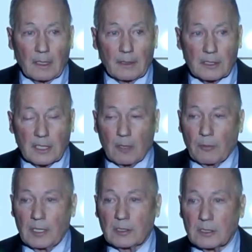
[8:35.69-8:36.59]
The
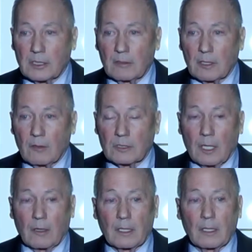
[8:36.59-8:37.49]
celebration still goes
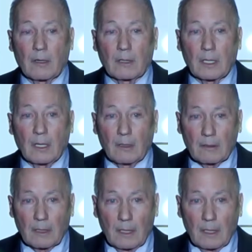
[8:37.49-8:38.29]
on and on and on.